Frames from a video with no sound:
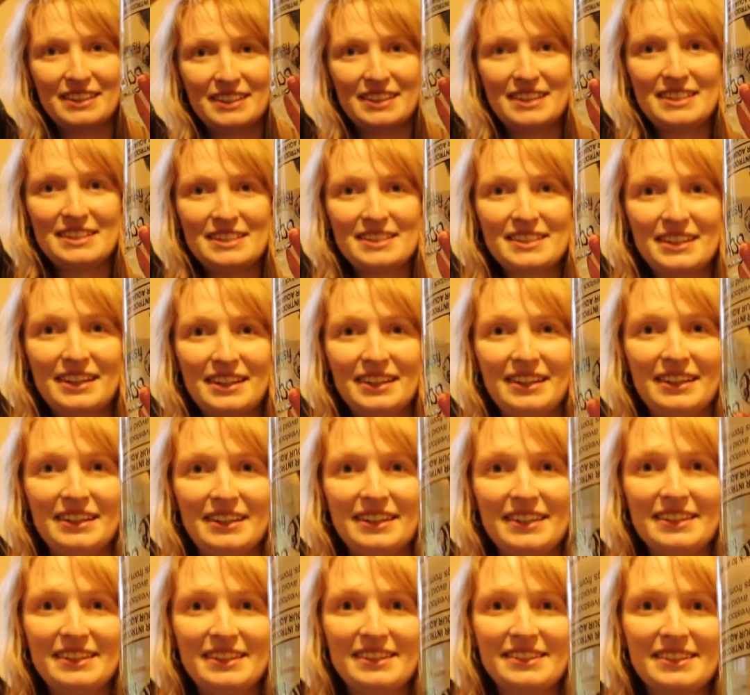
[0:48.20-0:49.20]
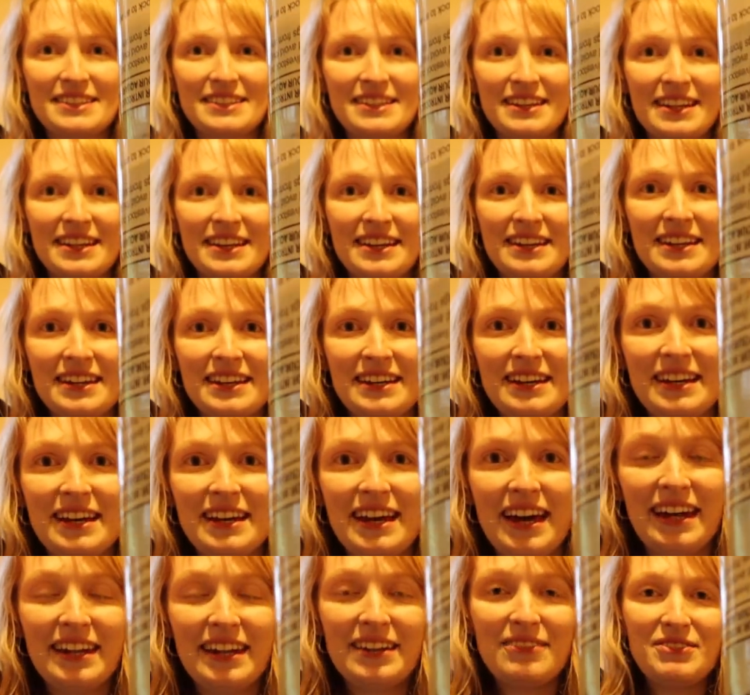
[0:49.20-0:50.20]
these guys,
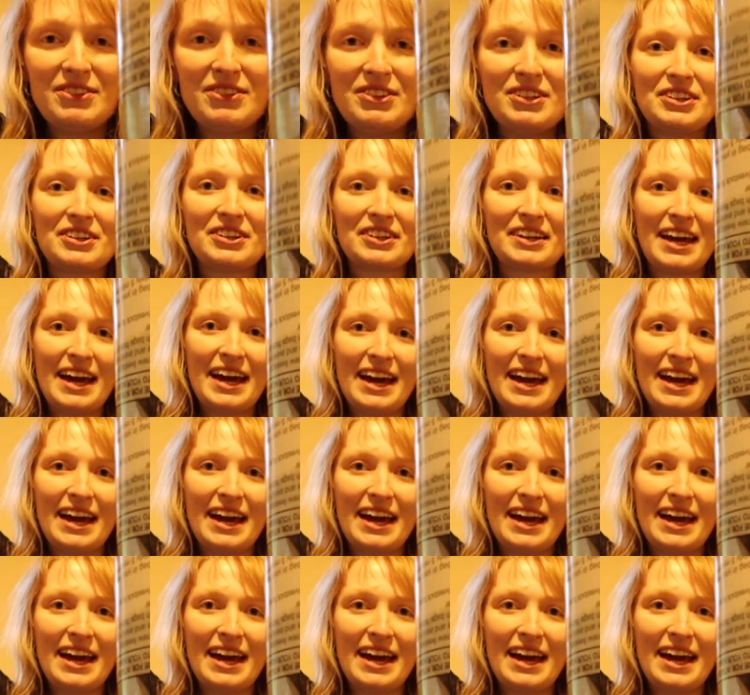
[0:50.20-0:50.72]
and if you look